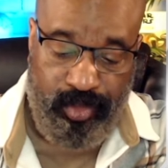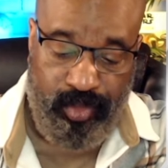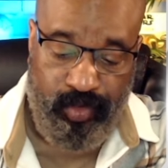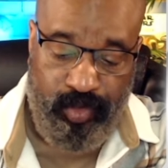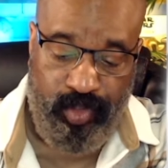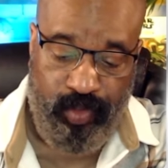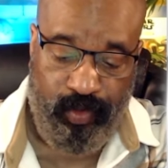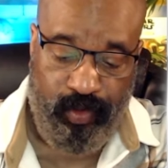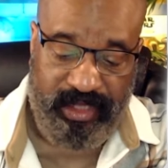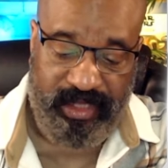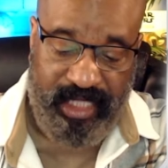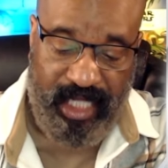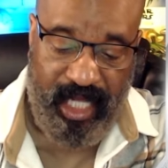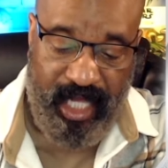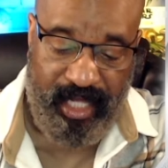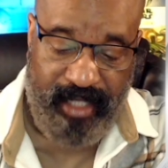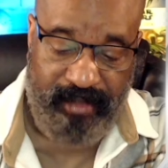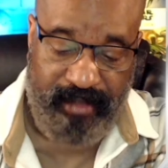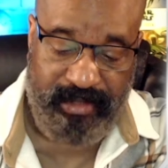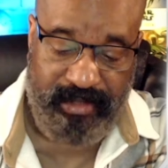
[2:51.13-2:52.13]
York
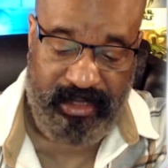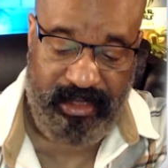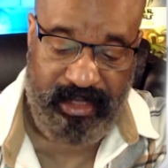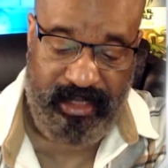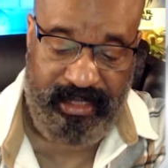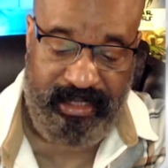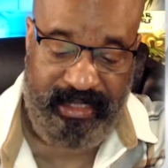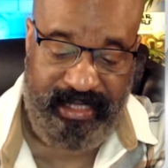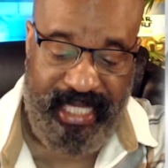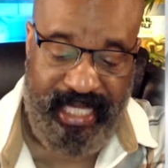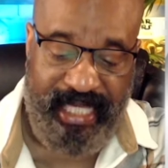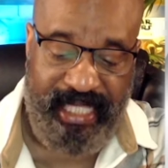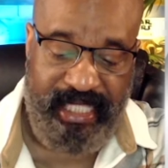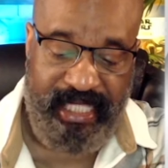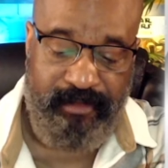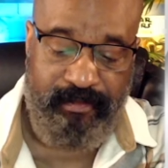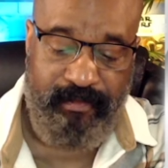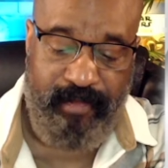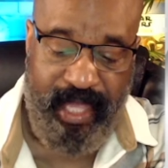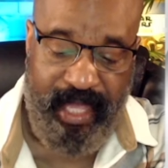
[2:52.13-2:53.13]
Times,
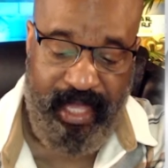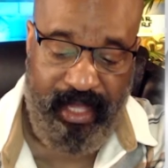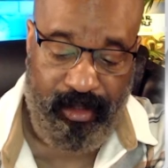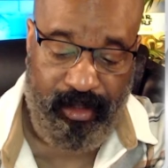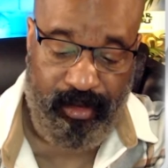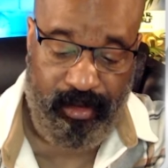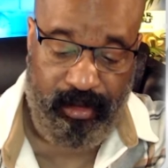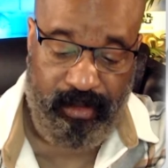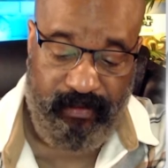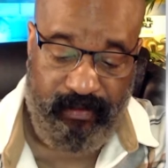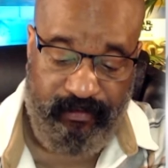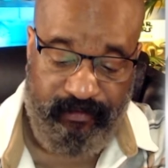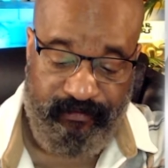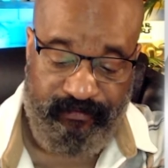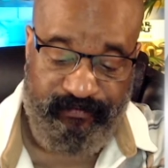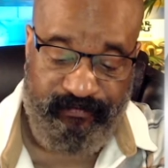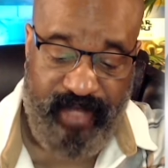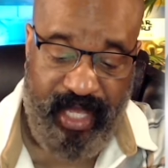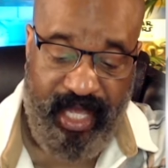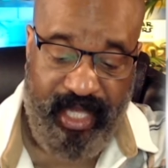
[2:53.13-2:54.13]
Daily Mail,
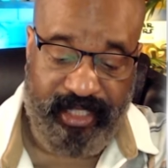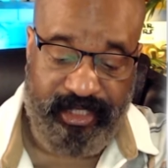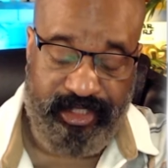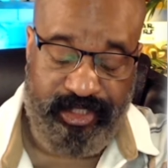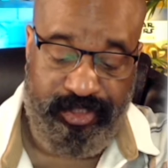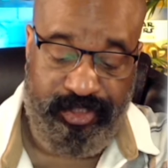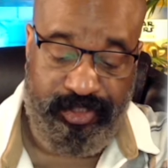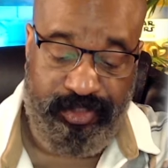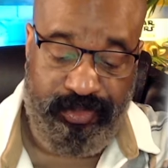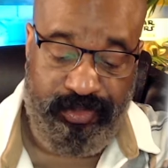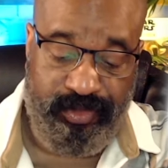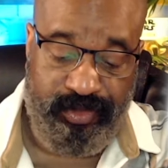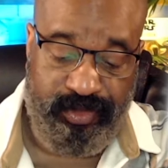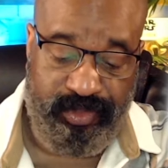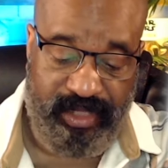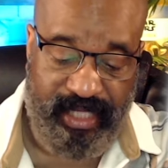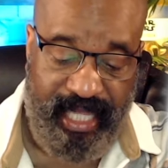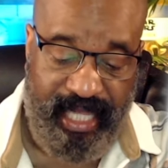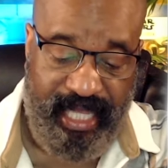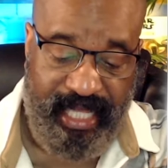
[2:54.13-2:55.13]
Fox
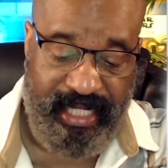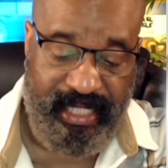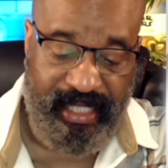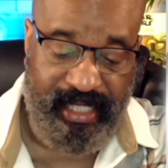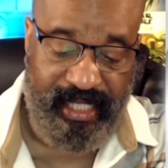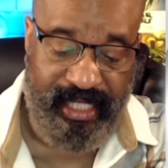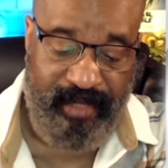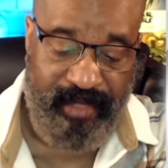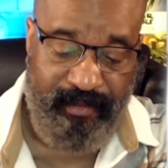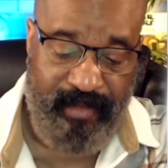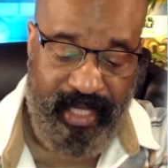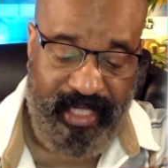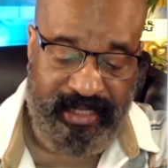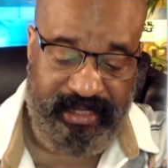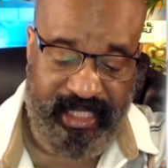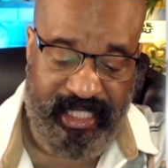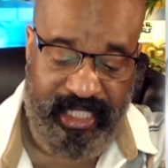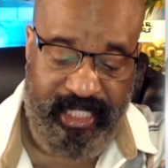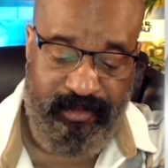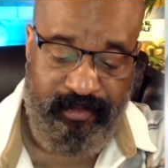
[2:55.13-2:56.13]
News, and
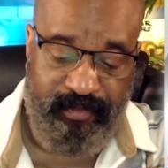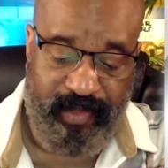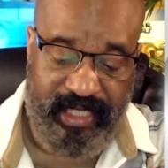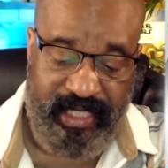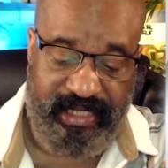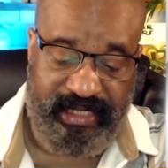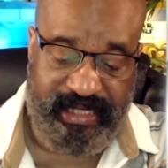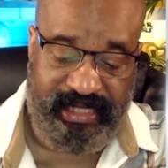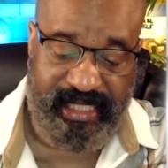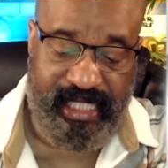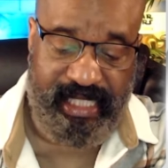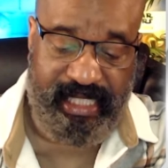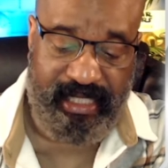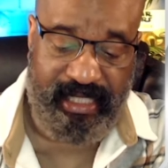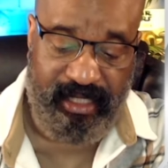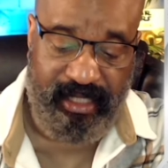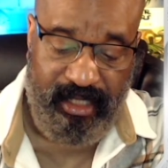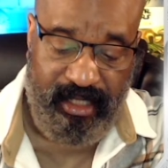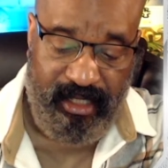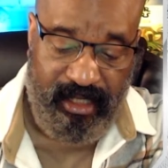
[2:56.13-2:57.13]

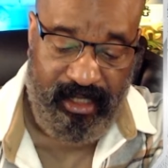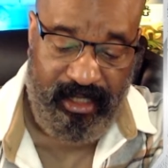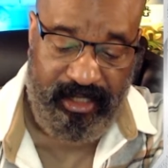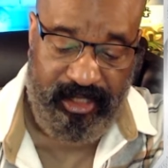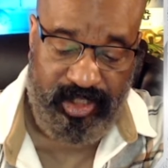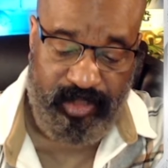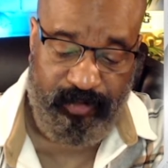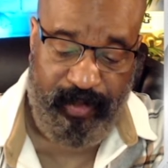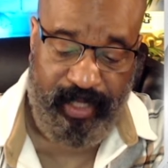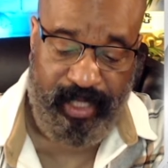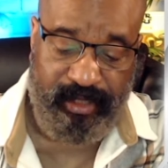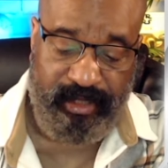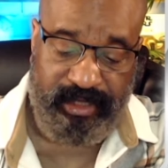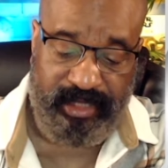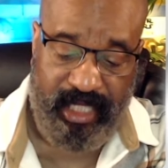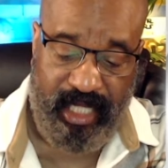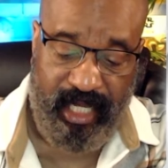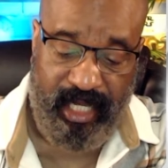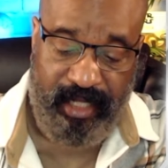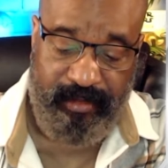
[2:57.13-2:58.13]
MSNBC. In his spare
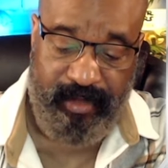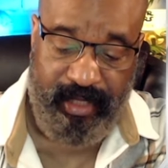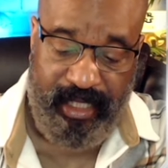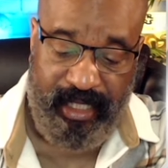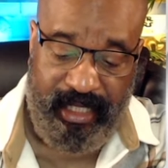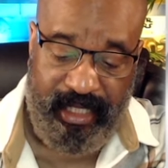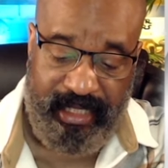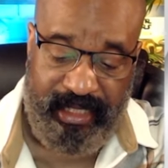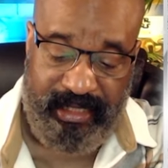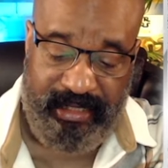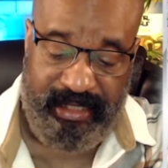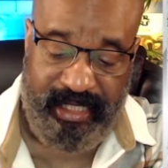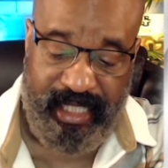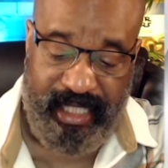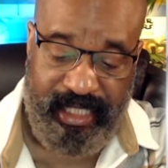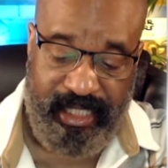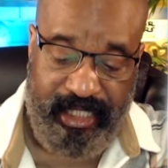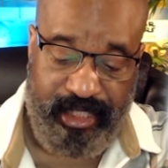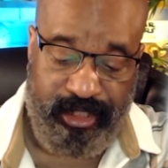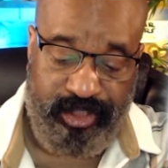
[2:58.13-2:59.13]
time, he
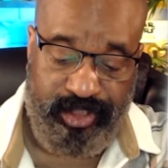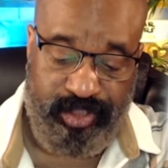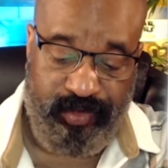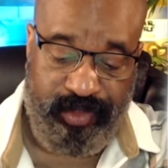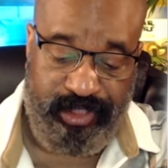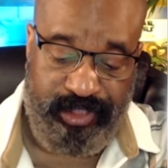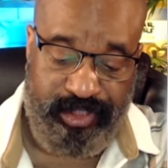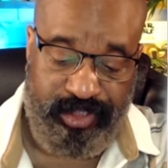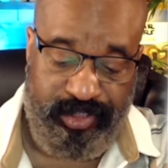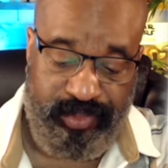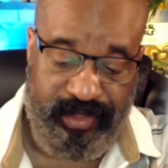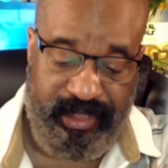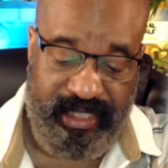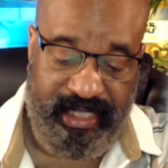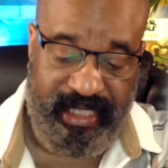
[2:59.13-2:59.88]
said he enjoys doing